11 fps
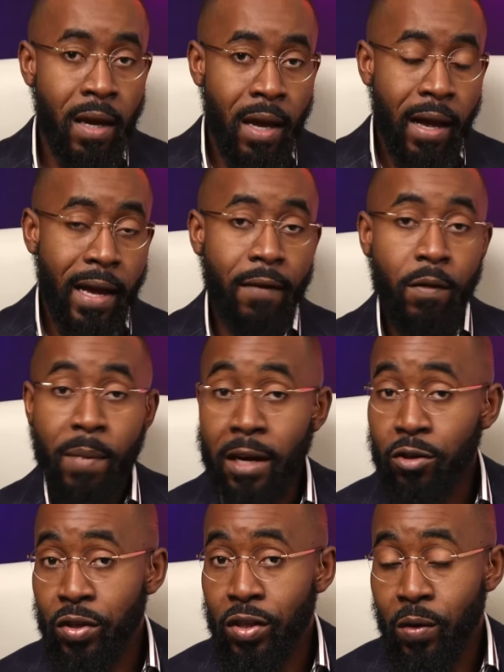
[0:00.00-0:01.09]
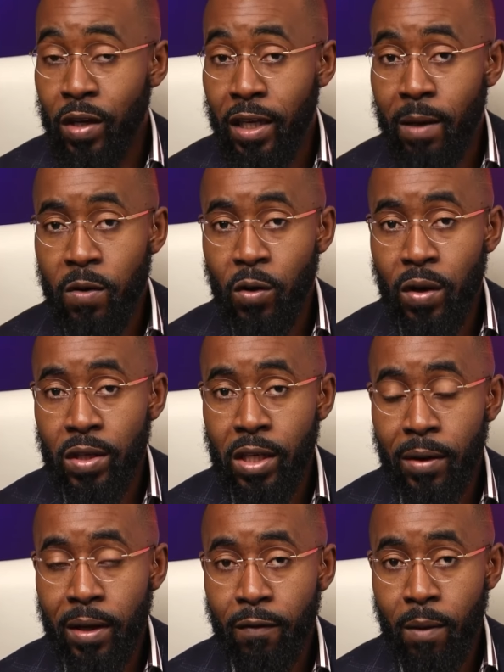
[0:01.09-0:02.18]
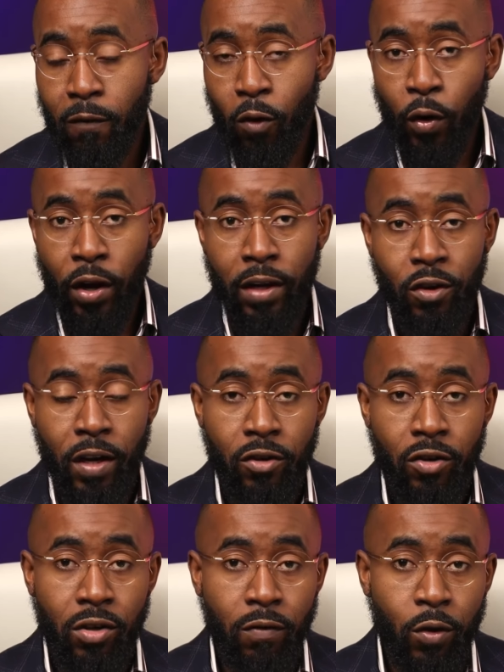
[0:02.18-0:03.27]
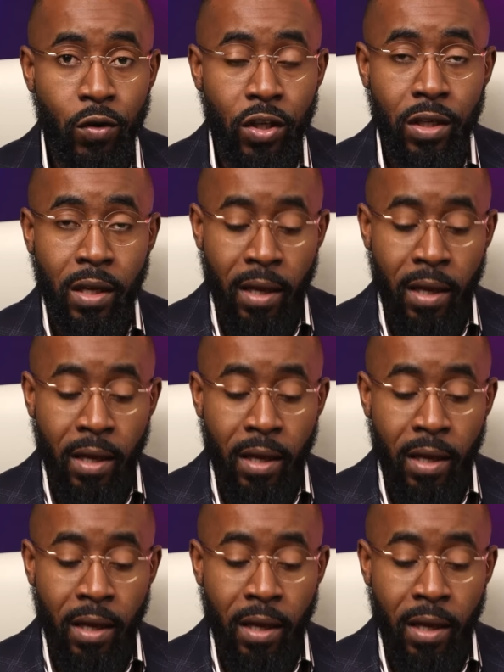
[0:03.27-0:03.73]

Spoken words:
I have a bachelor's degree in computer engineering from Florida International University